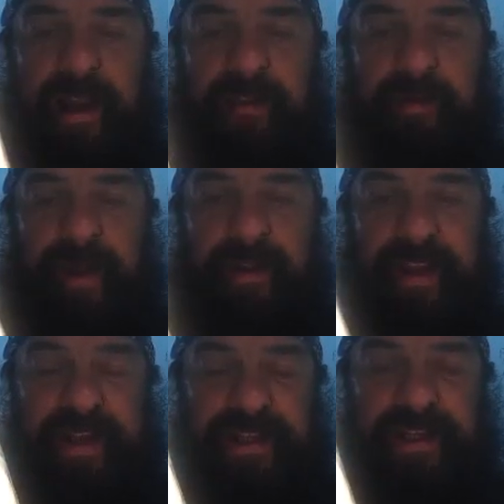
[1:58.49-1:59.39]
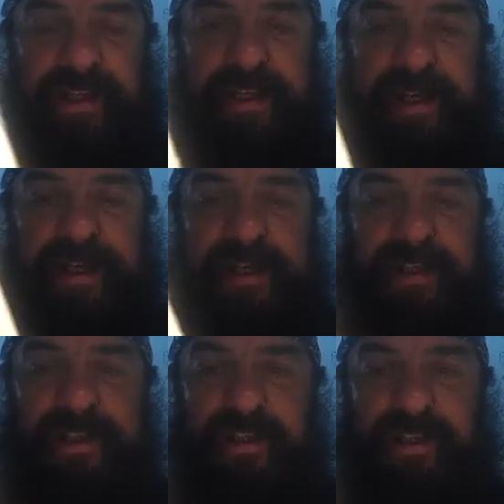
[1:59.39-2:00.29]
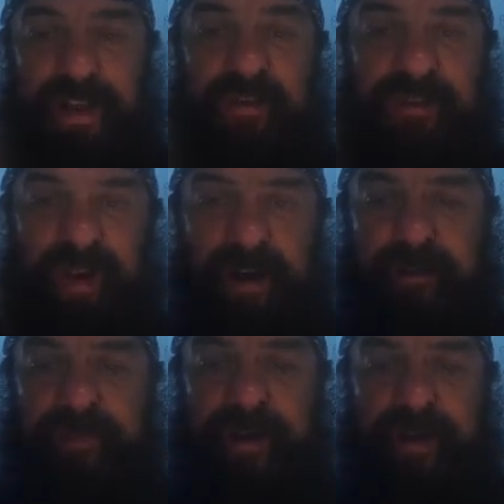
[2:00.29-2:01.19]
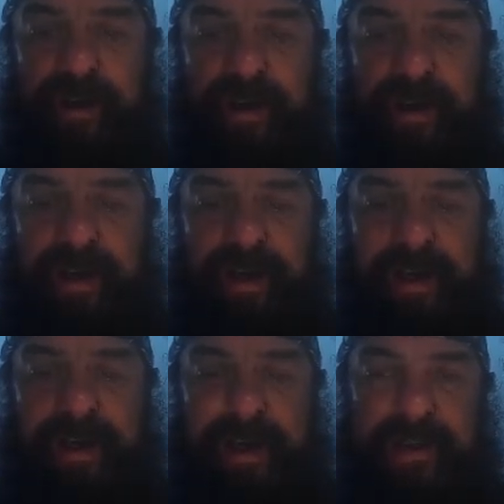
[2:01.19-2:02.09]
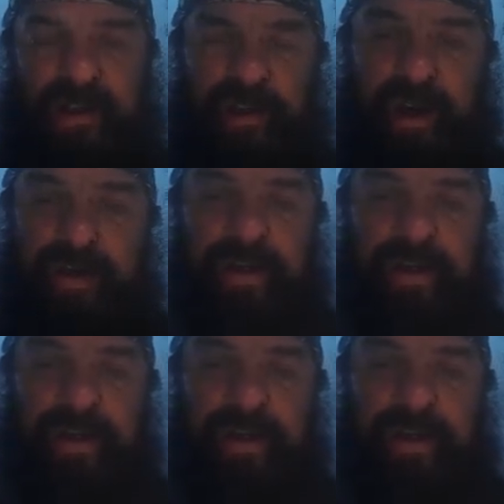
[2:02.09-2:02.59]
love about this is, so far, is although